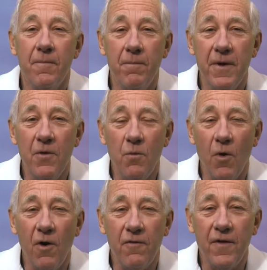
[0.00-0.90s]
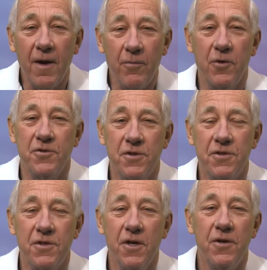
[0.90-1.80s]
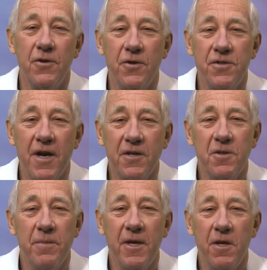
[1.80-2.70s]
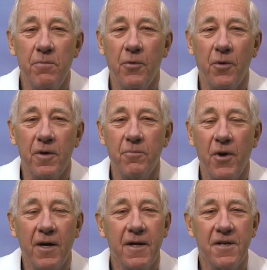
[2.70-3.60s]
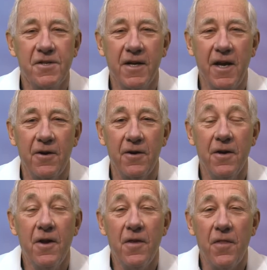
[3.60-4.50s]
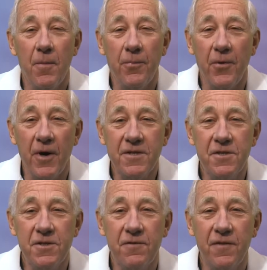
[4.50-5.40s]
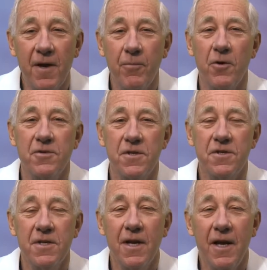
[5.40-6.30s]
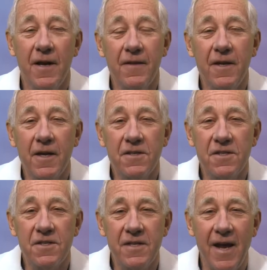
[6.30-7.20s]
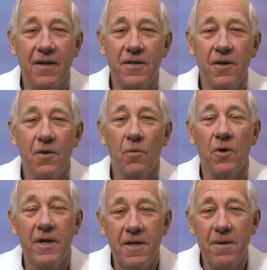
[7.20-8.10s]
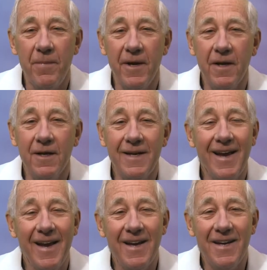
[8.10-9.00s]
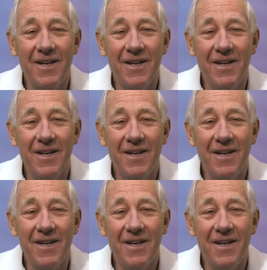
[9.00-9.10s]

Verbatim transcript: mid-wall fibrosis turns out to be an important prognosticator. The presence of fibrosis and the extent were independently and